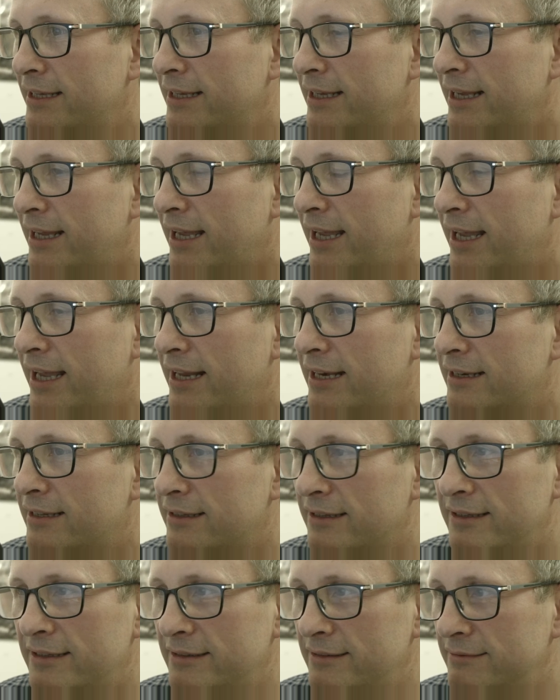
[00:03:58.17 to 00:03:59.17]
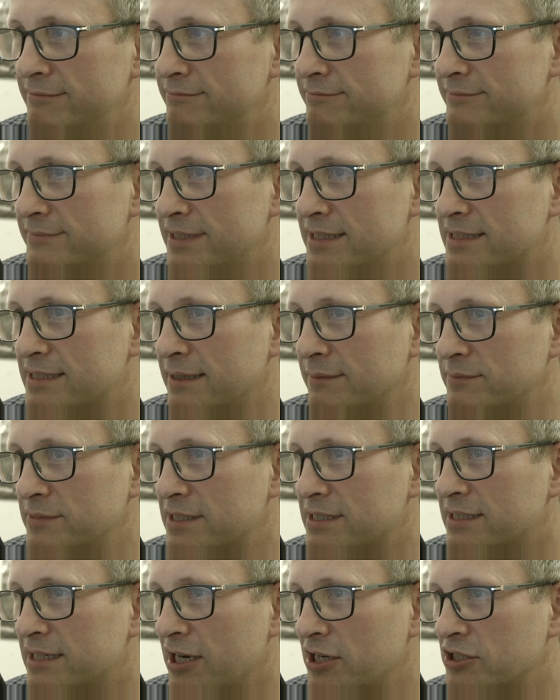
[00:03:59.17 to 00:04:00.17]
And there's some
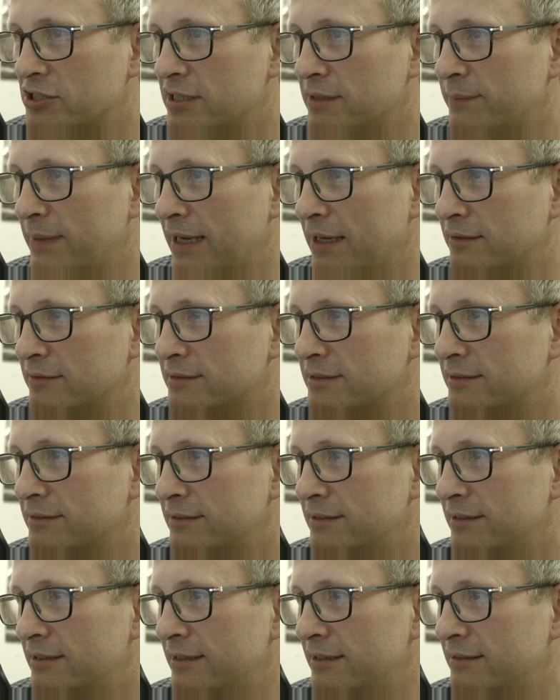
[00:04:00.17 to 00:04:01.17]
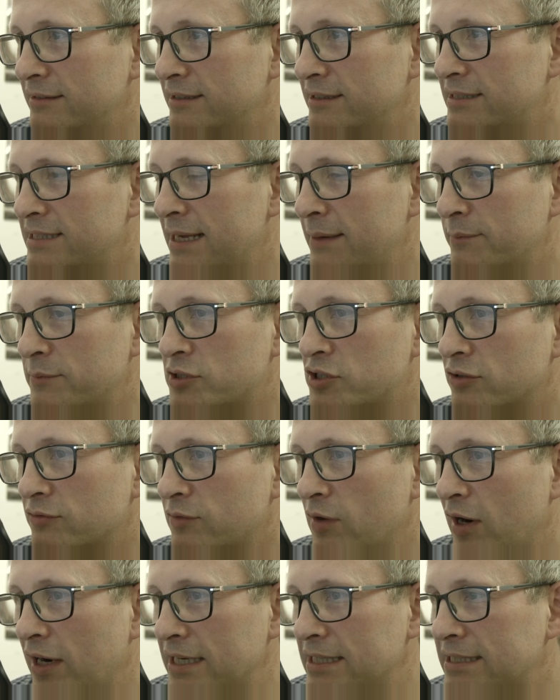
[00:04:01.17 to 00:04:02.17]
discussion about uh, the temperature
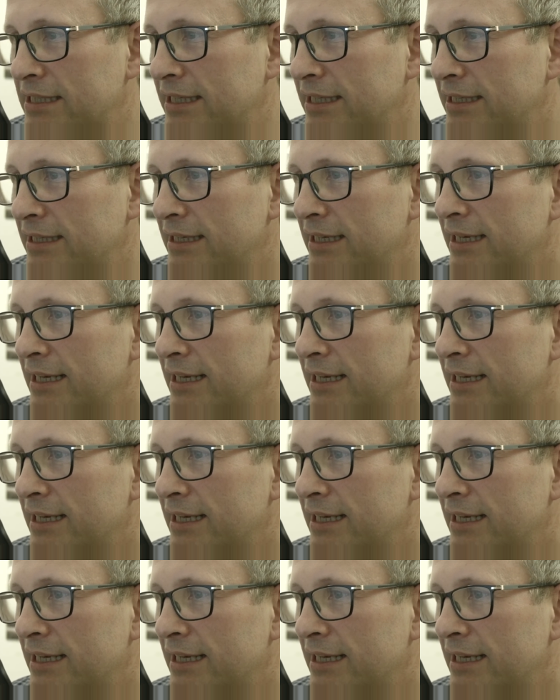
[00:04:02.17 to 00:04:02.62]
rising